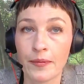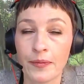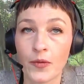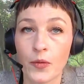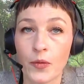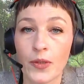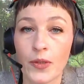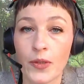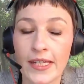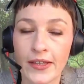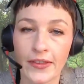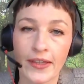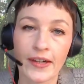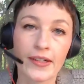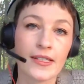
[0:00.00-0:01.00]
We see
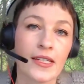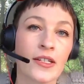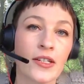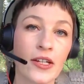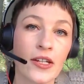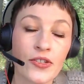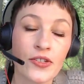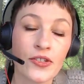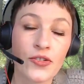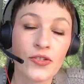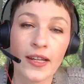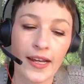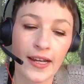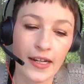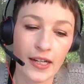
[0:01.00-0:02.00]
that there is a strong
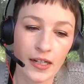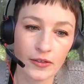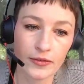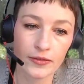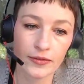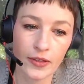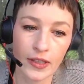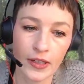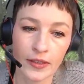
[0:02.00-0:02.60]
lack of